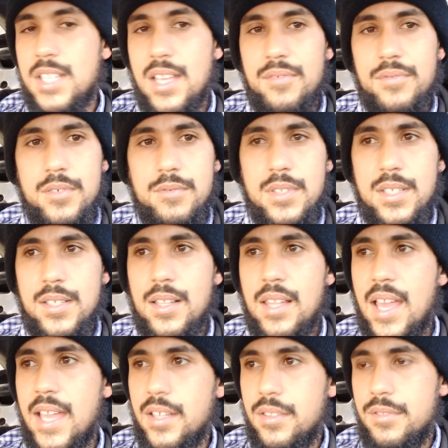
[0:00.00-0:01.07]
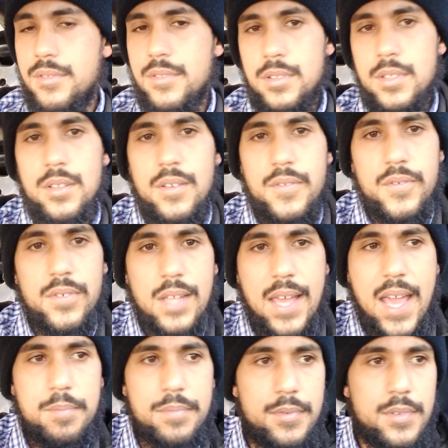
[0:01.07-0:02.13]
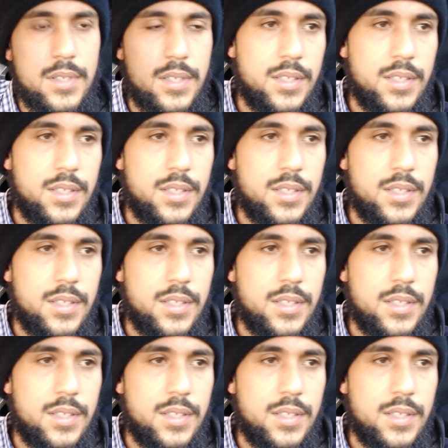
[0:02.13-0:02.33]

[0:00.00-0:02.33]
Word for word: effort with the client through the little flap